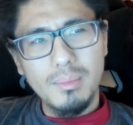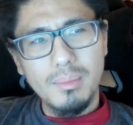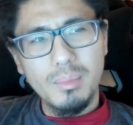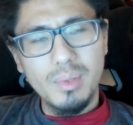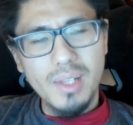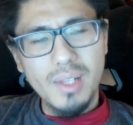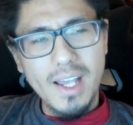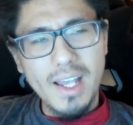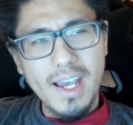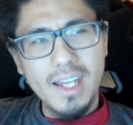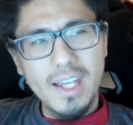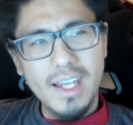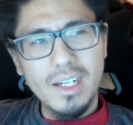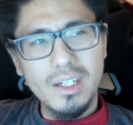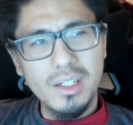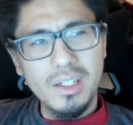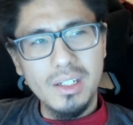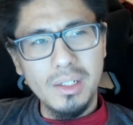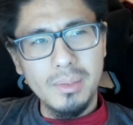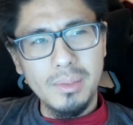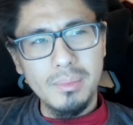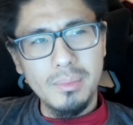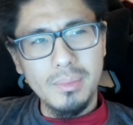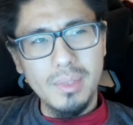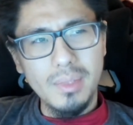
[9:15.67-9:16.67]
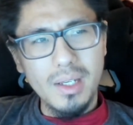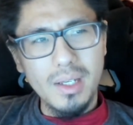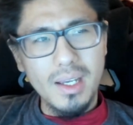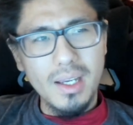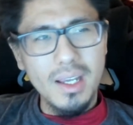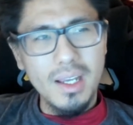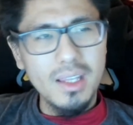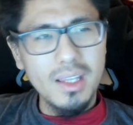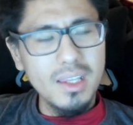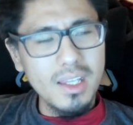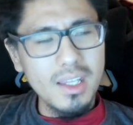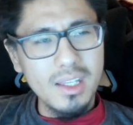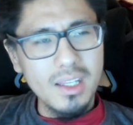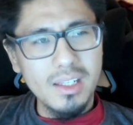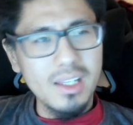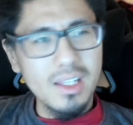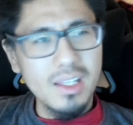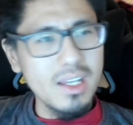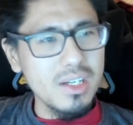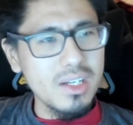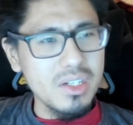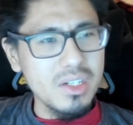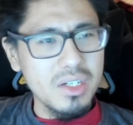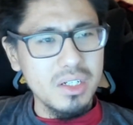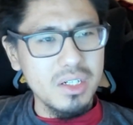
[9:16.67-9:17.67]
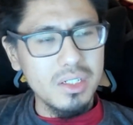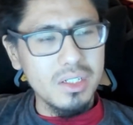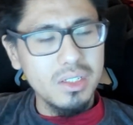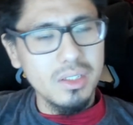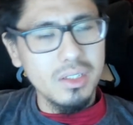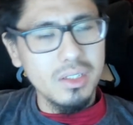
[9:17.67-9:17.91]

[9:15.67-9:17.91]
platinum, and then legend.